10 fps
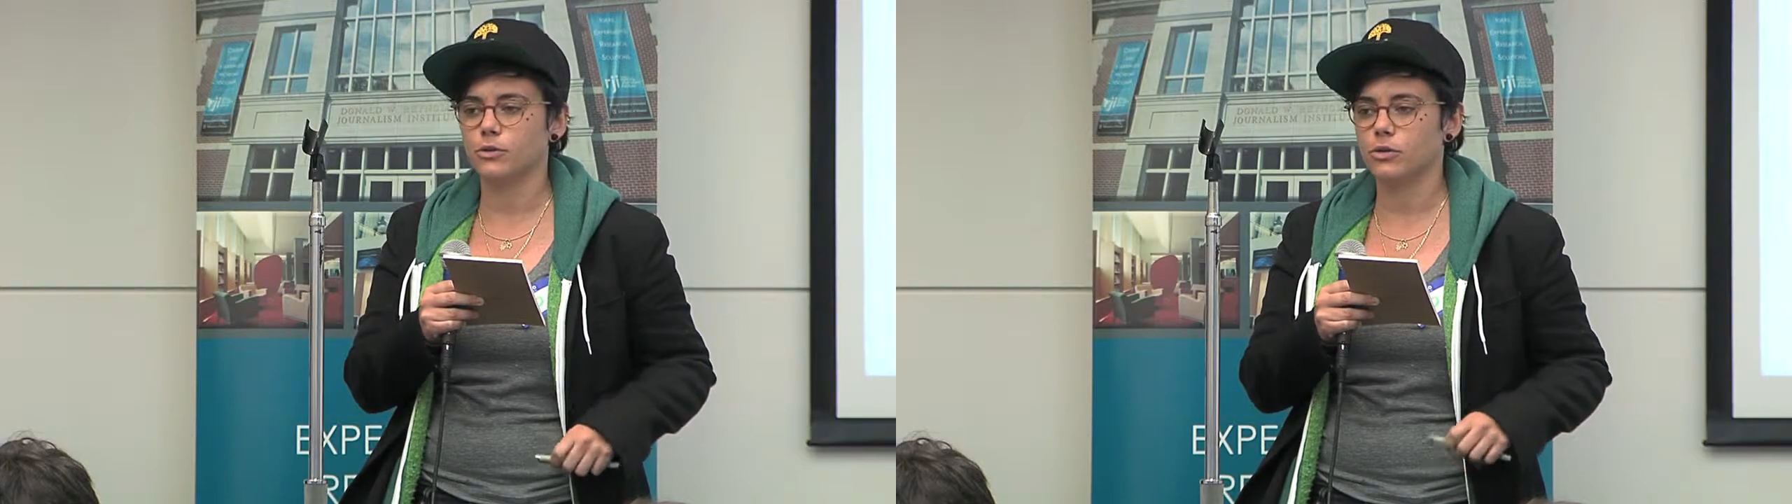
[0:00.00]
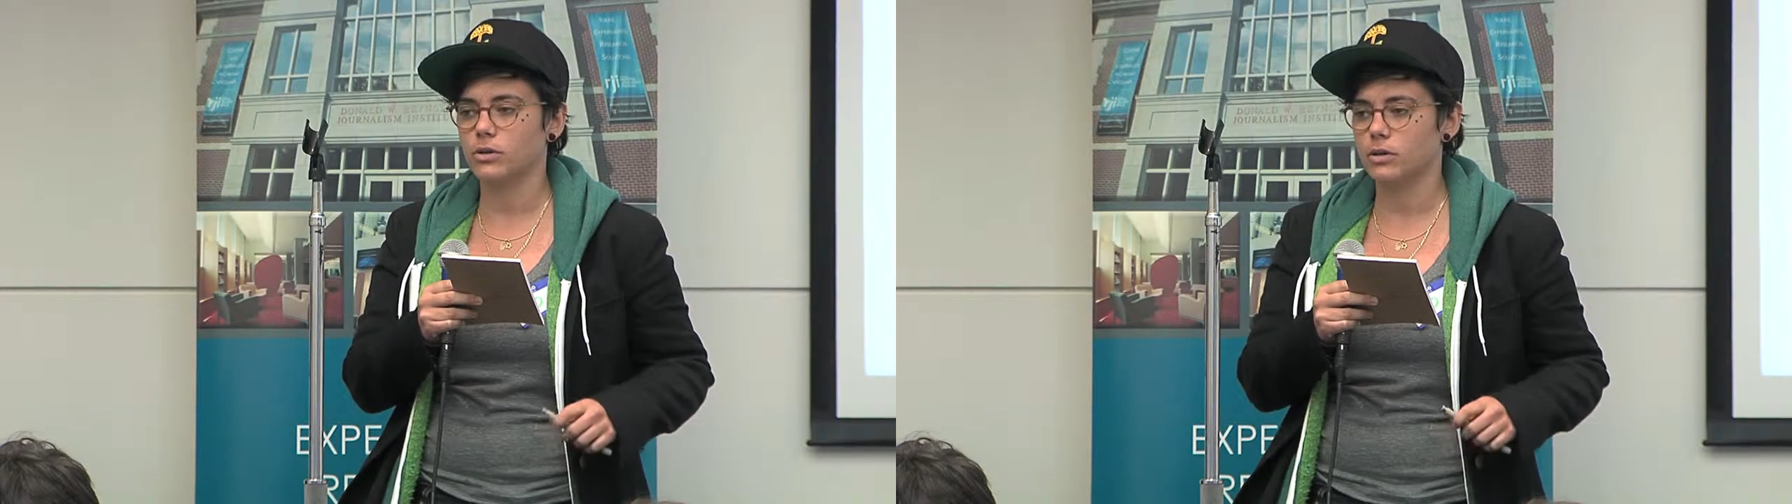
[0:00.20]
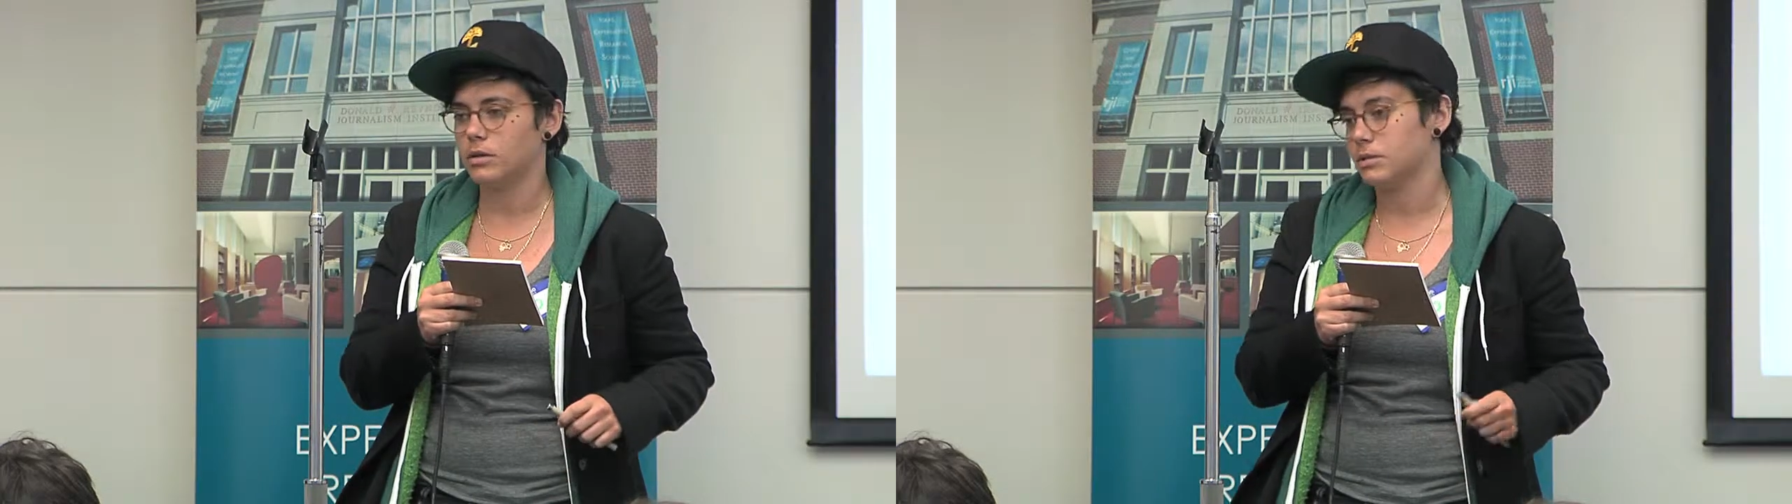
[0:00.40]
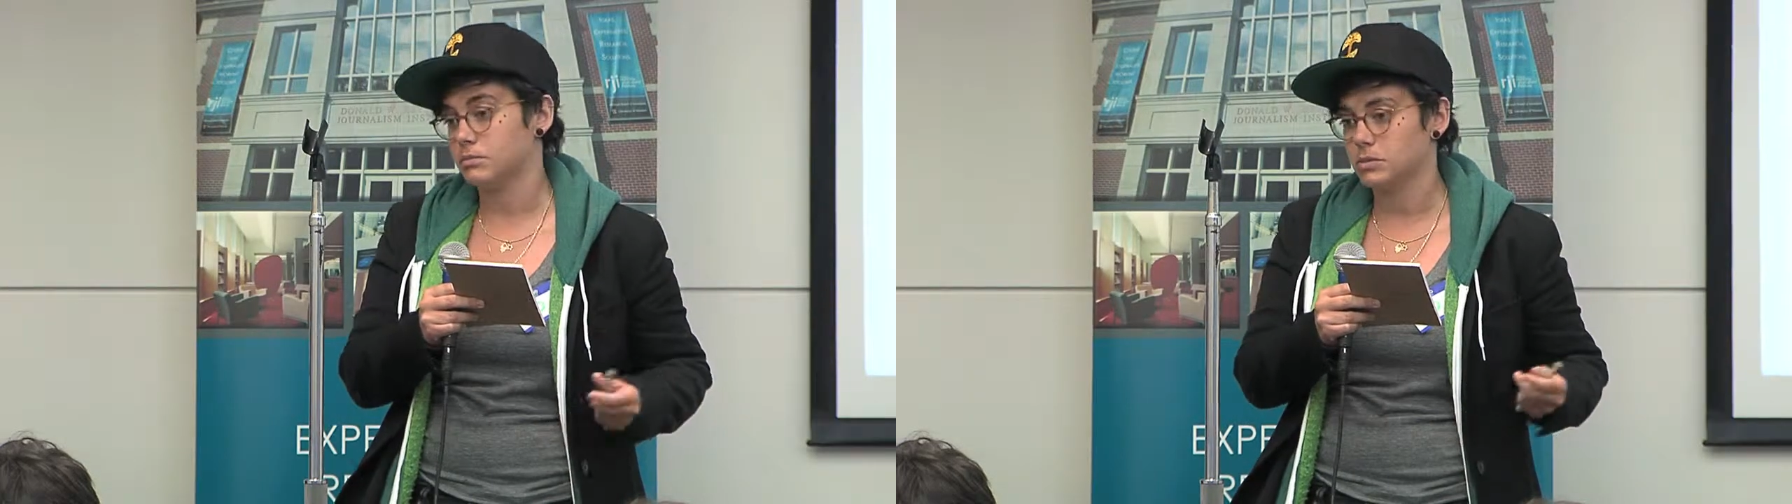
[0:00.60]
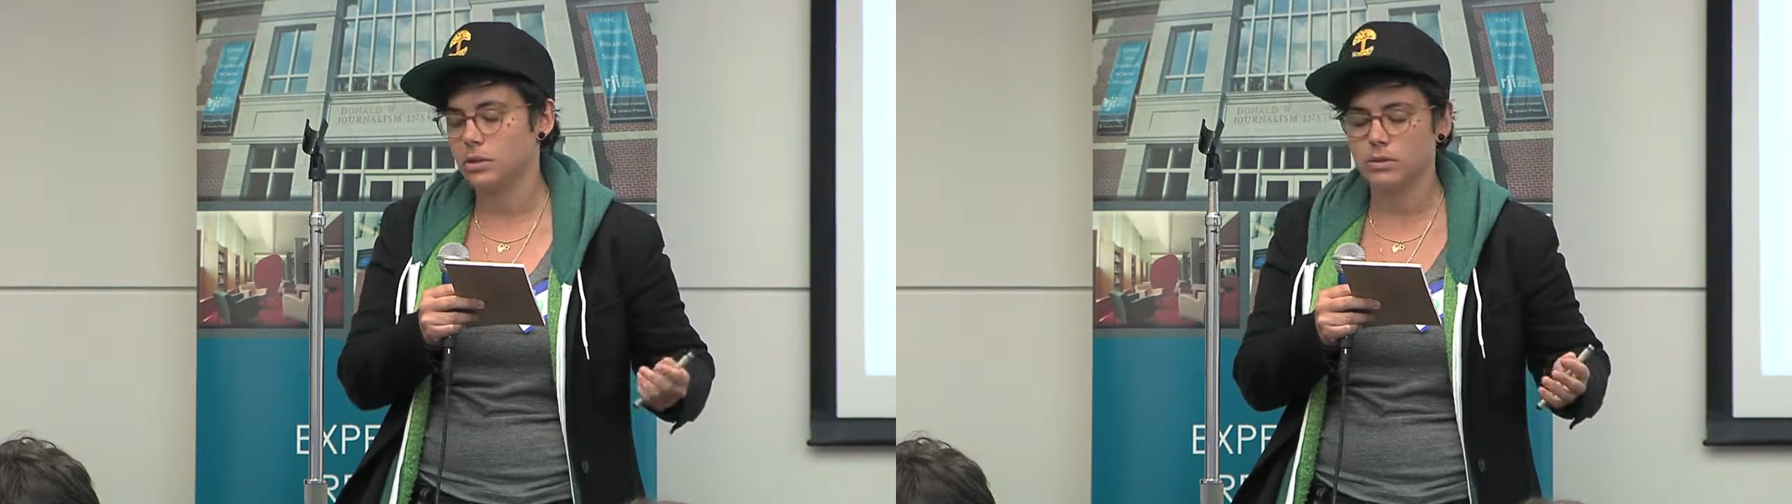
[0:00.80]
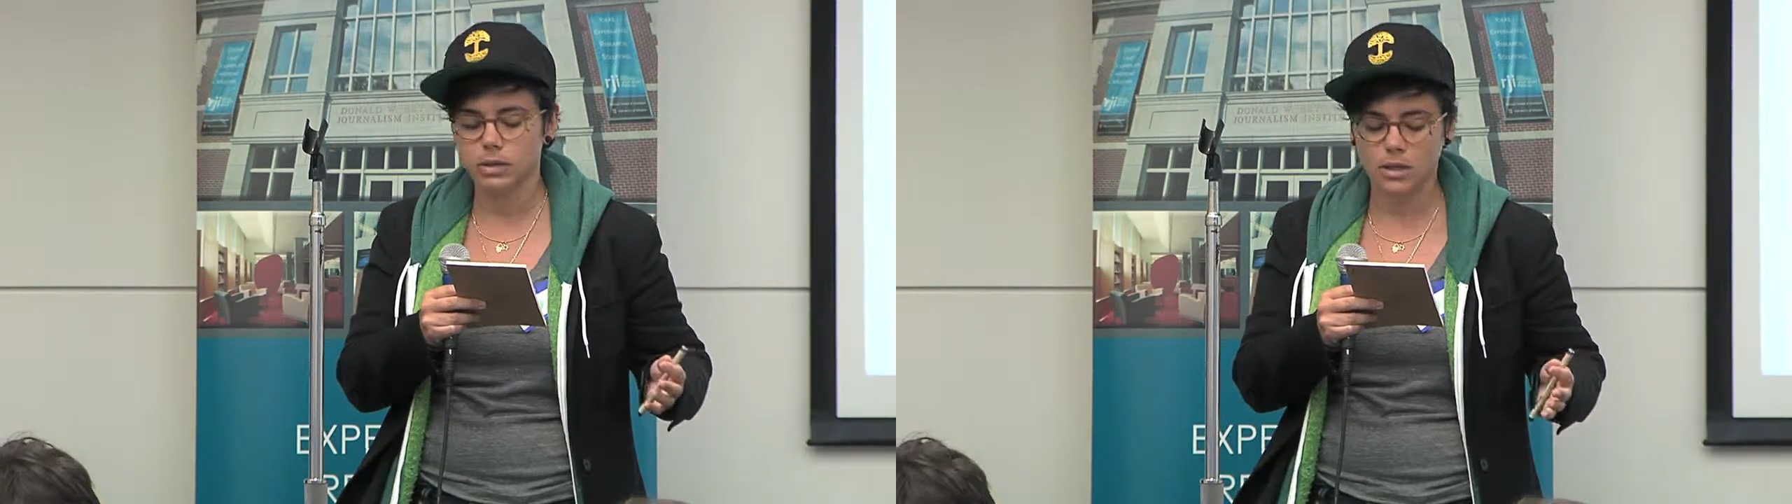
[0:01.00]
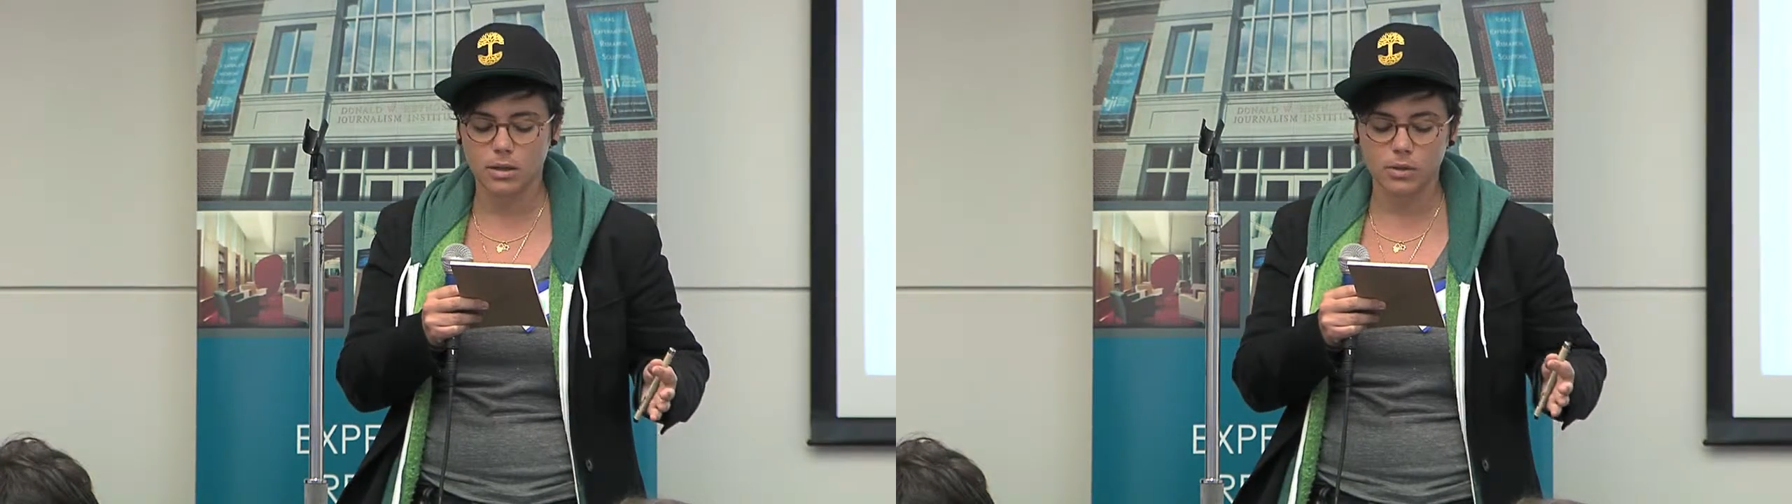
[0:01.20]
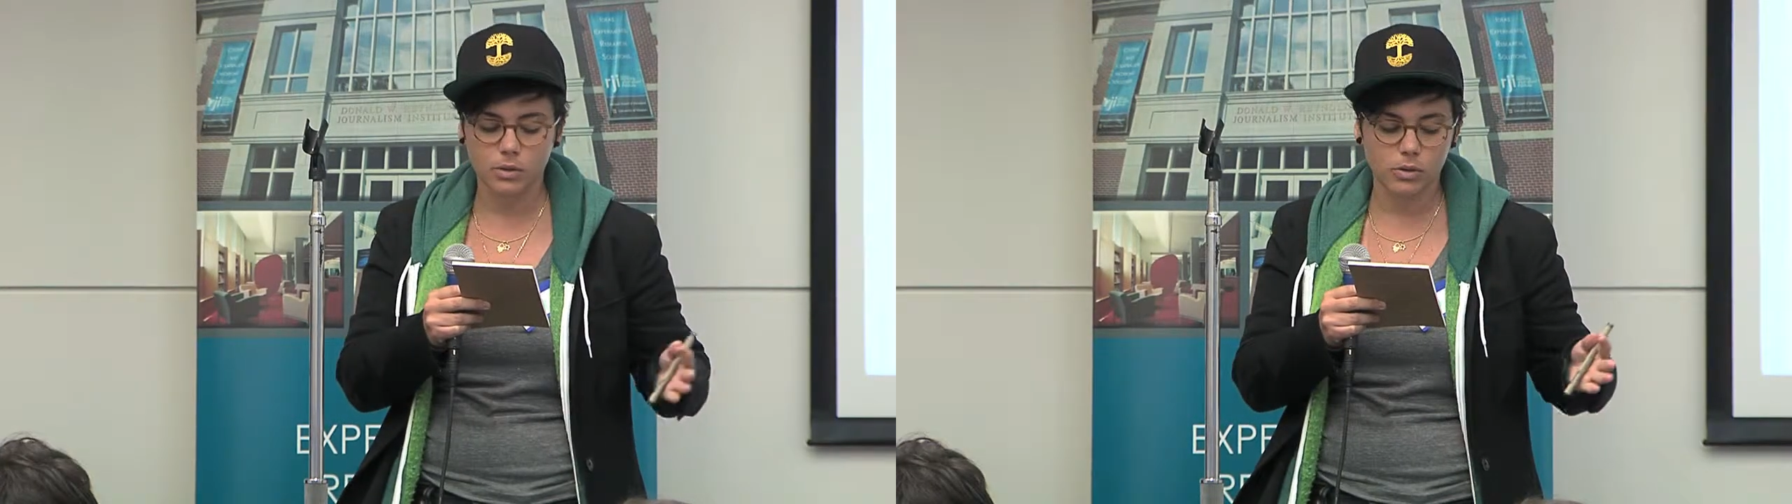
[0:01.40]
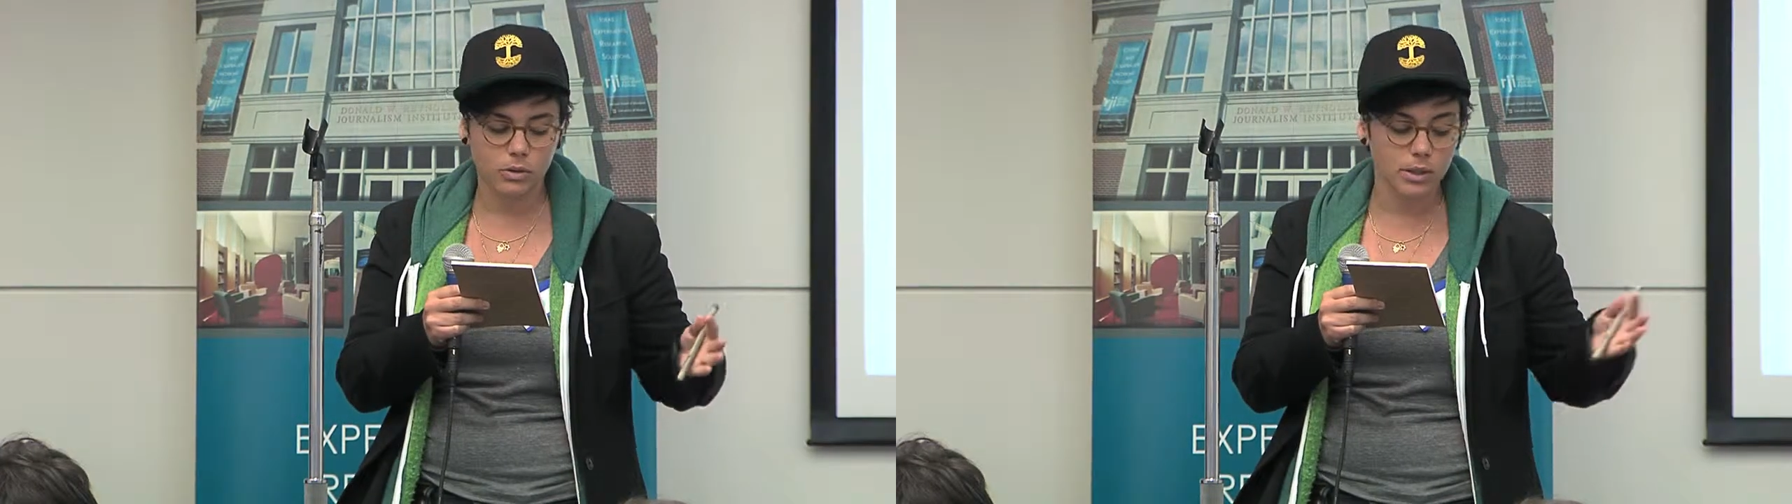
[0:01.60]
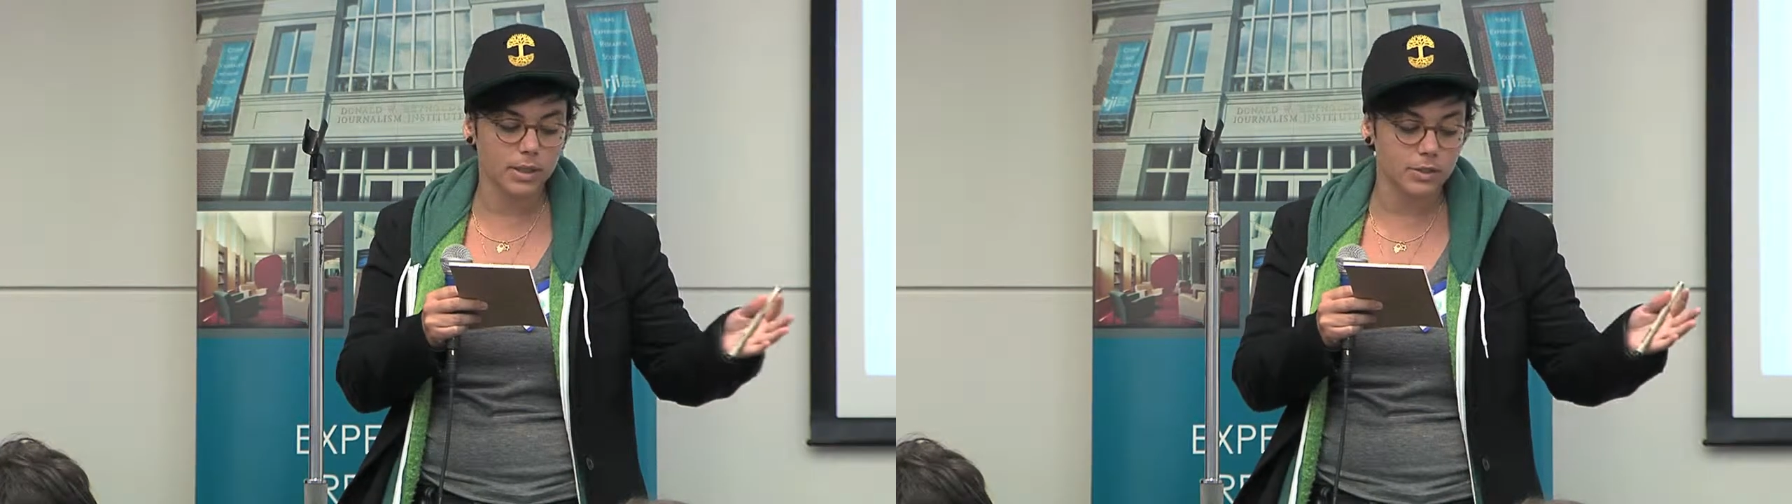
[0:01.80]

oral